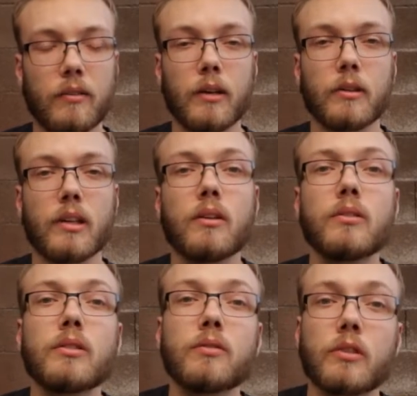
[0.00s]
if I were to go
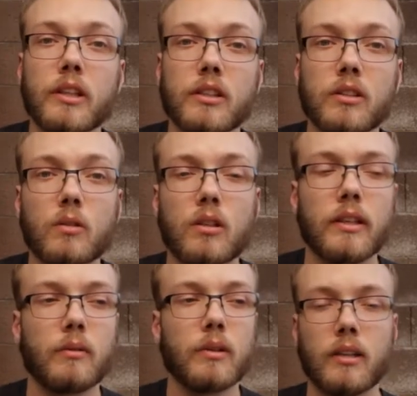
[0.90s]
to a 4-year school,
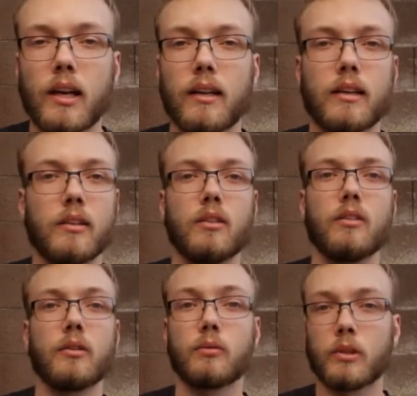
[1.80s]
it would not
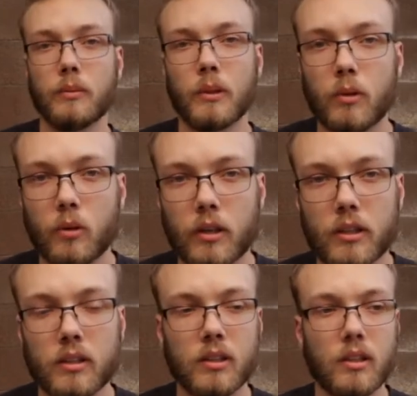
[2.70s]
include room and board,